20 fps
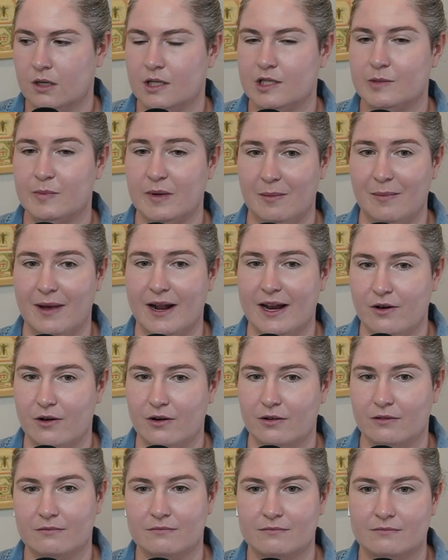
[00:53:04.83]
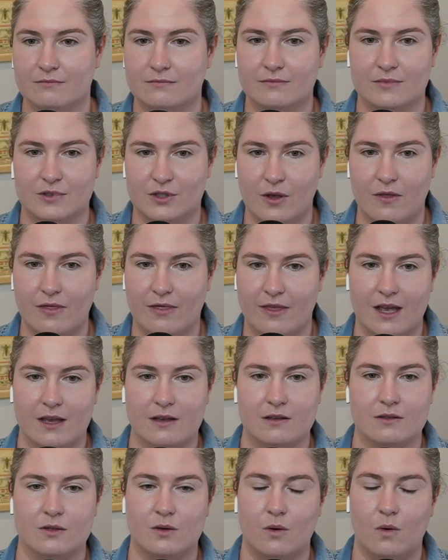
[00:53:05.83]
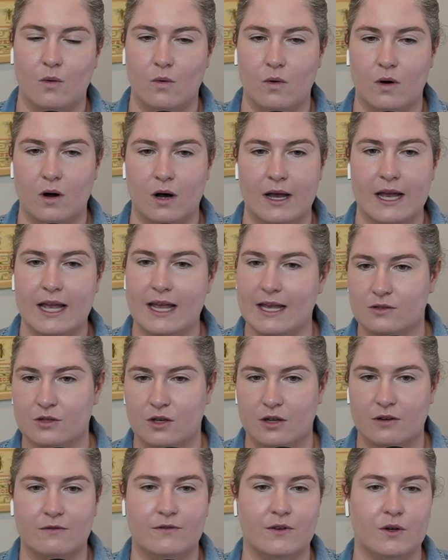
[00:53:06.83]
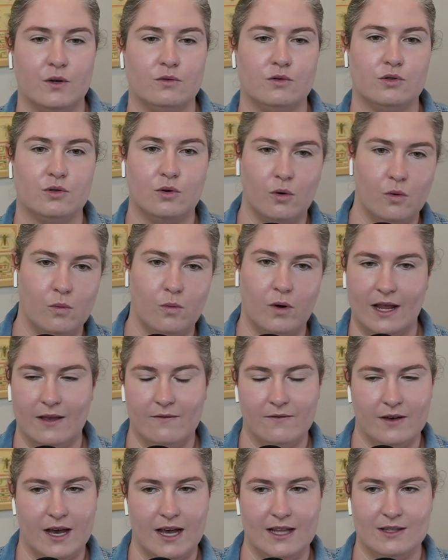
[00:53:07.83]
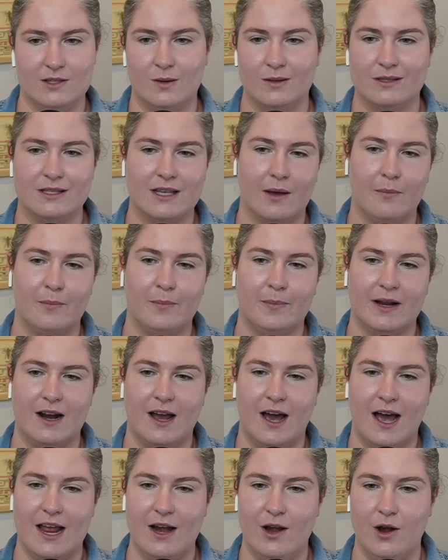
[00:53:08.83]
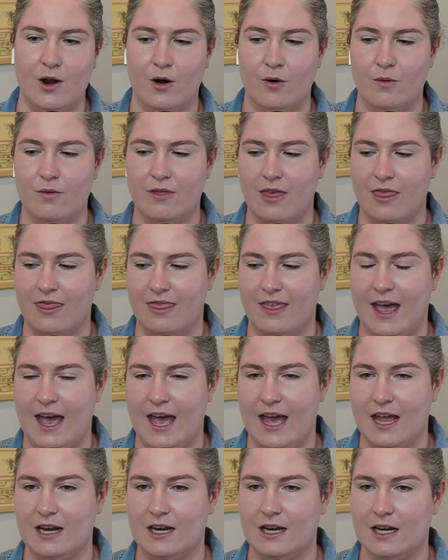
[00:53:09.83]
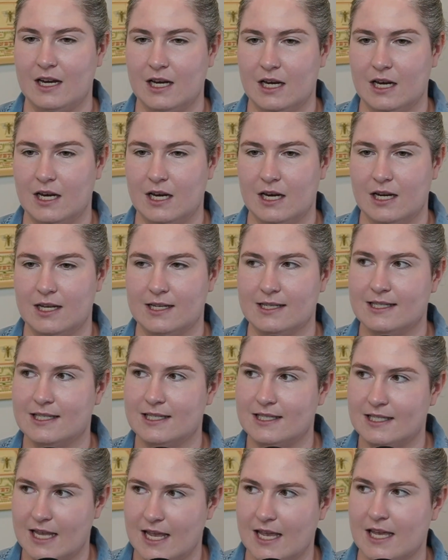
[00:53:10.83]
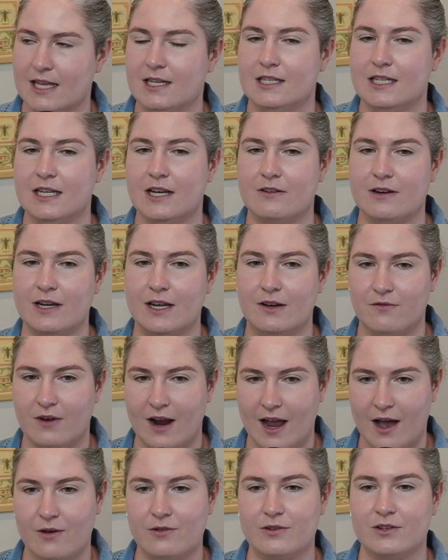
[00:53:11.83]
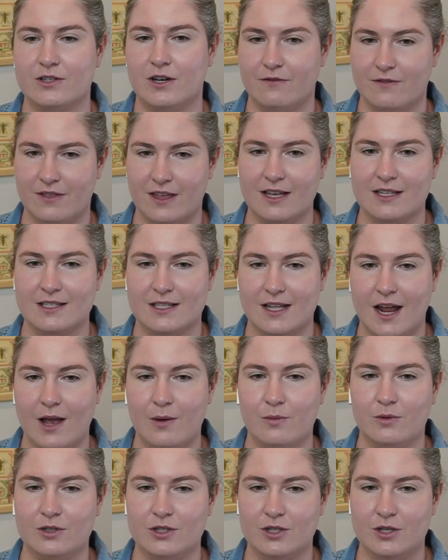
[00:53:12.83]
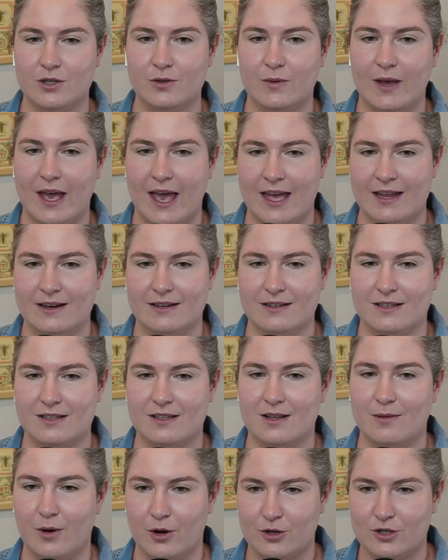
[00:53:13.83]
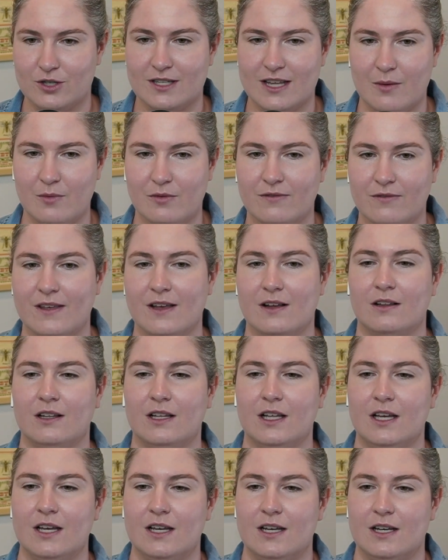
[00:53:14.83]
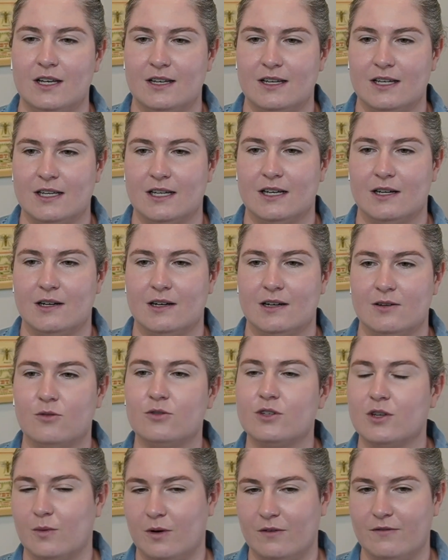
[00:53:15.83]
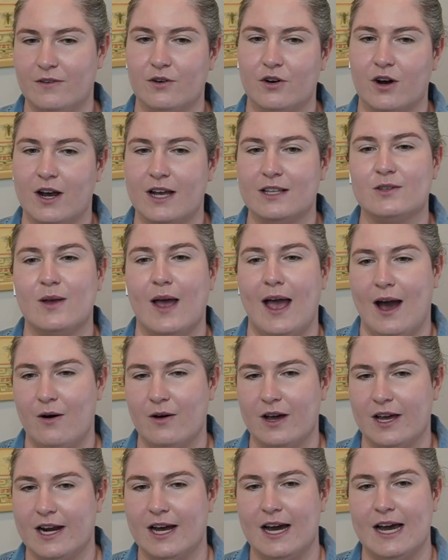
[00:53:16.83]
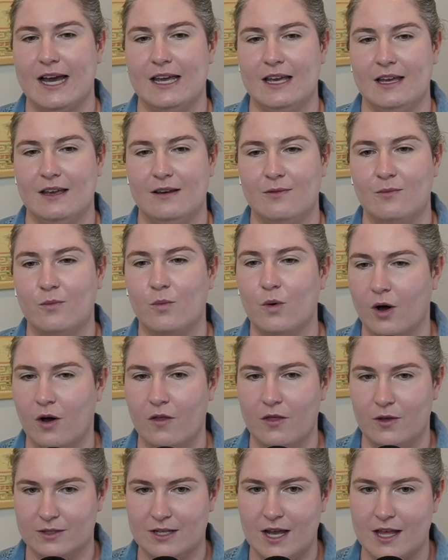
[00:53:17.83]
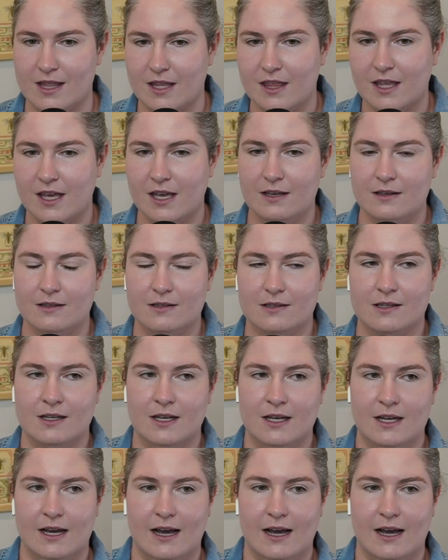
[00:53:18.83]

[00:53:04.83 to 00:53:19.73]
spend money on certain things or eat certain foods or whatever. And so it's like, but I know that that secondary round of things that I will do and emotions I will feel also won't feel great. So how can I work on those other things?